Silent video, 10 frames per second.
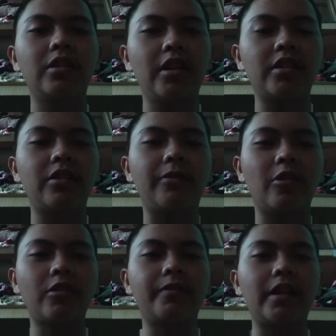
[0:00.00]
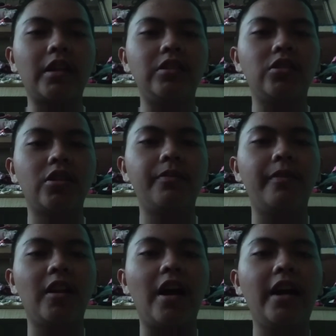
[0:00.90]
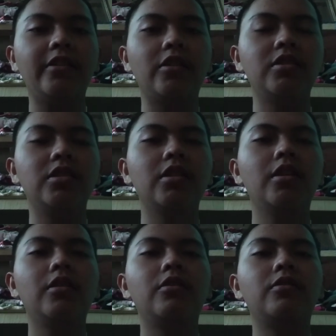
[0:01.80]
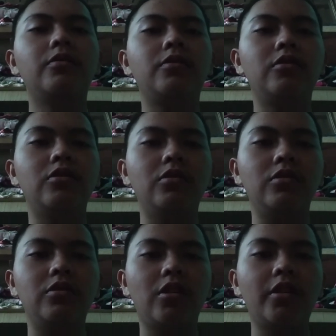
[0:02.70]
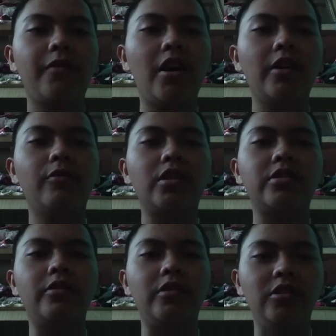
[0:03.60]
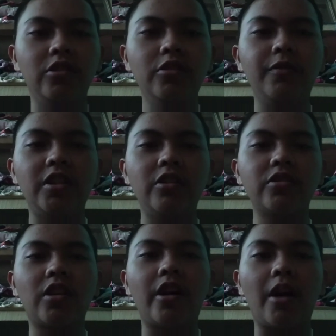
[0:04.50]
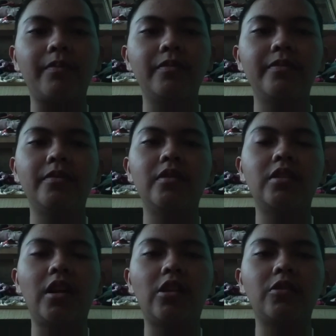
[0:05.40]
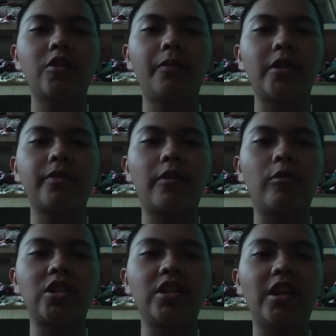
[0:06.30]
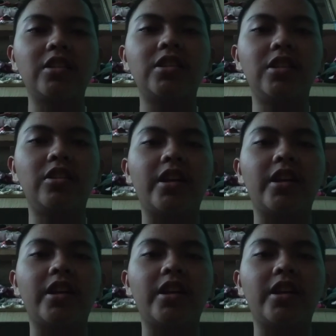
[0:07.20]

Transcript: click the notification bell icons to notify when new videos are up Thank you so much for watching and see you